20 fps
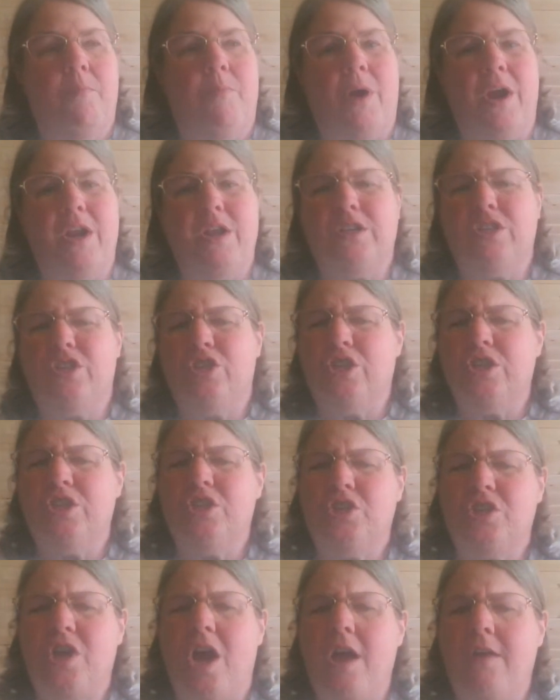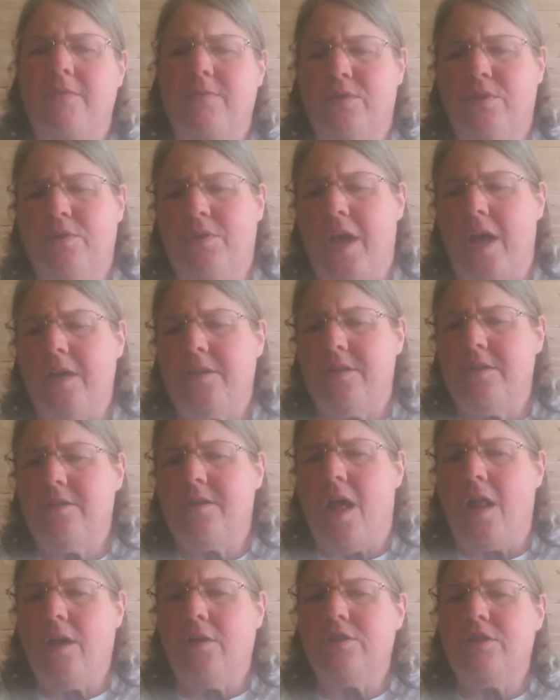but it's just shy of
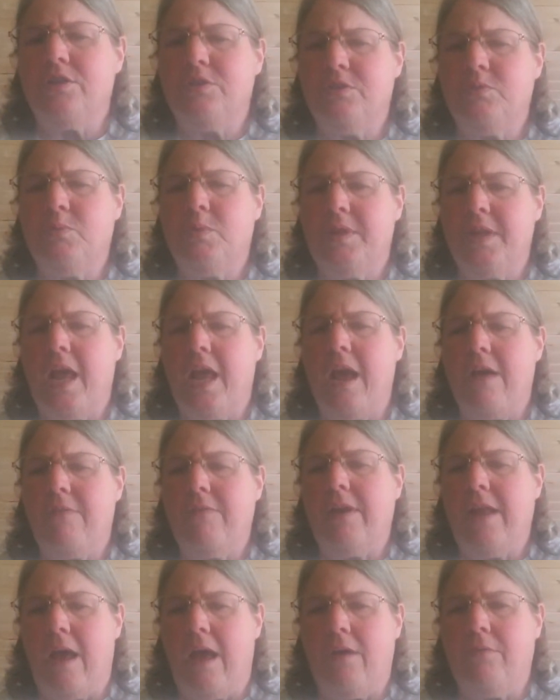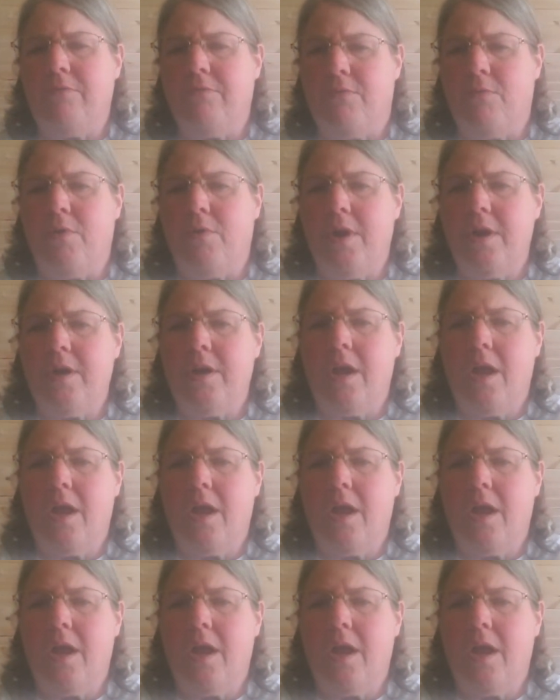$2,000 is what they have allowed for it.